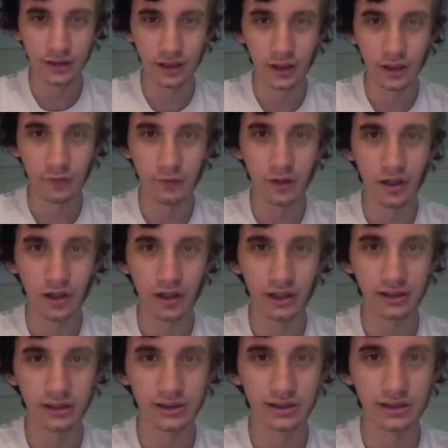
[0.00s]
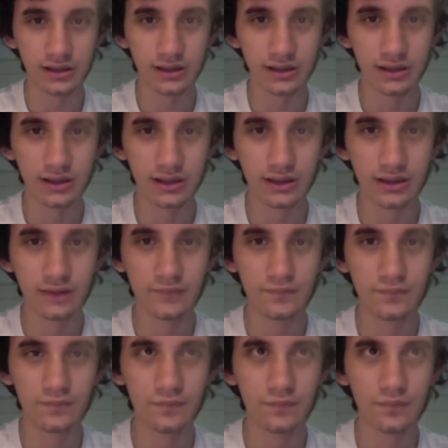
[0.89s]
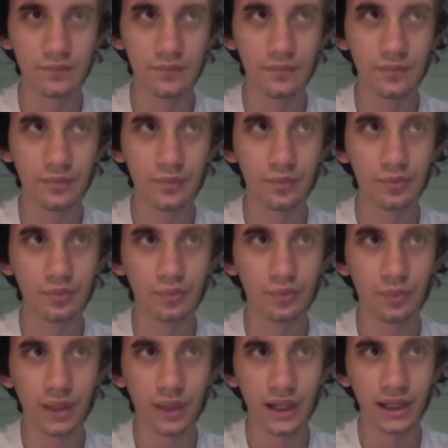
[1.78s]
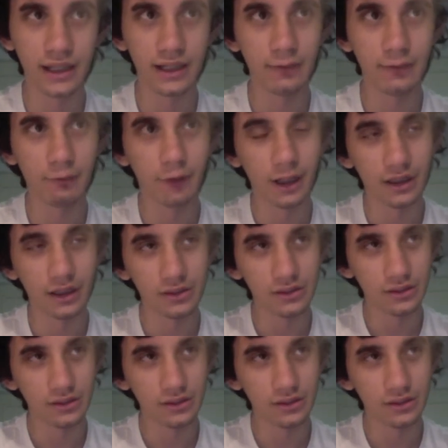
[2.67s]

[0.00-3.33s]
where it's Black and white?